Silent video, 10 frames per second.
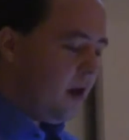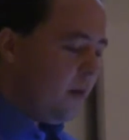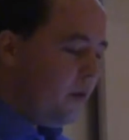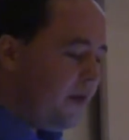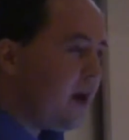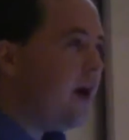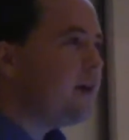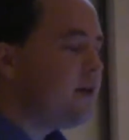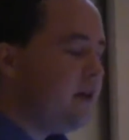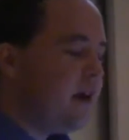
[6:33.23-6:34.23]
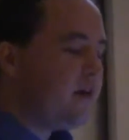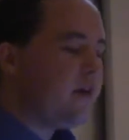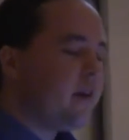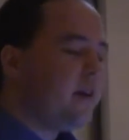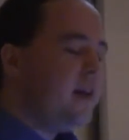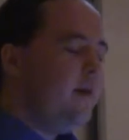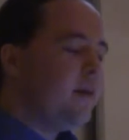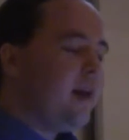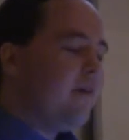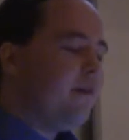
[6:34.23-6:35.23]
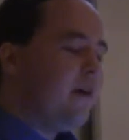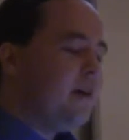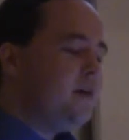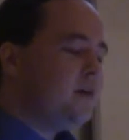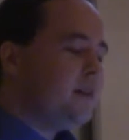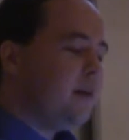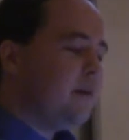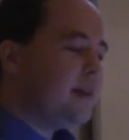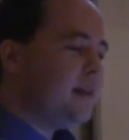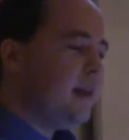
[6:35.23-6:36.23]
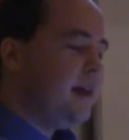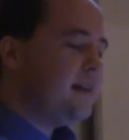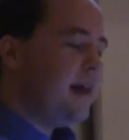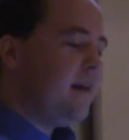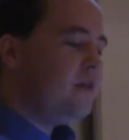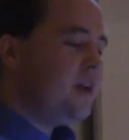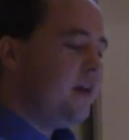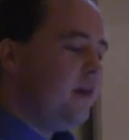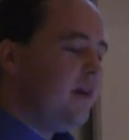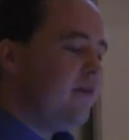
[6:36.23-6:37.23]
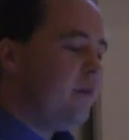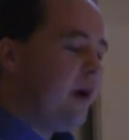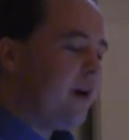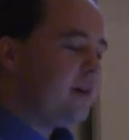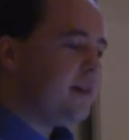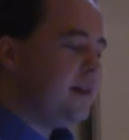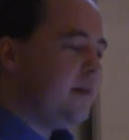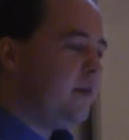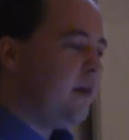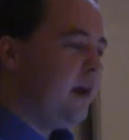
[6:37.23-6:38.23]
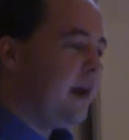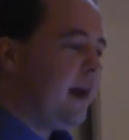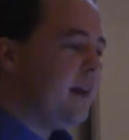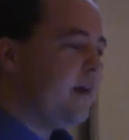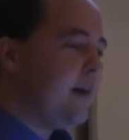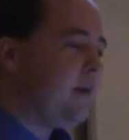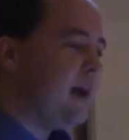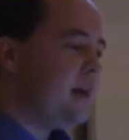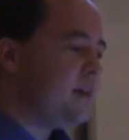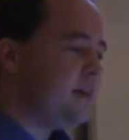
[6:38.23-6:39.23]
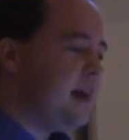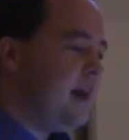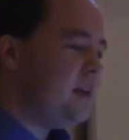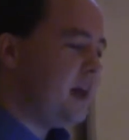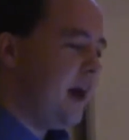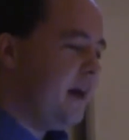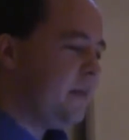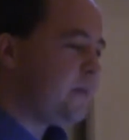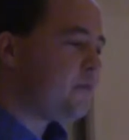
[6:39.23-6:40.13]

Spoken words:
Moving on to another theme that I found interesting recently is that of generative models in deep learning and their applications to AGI.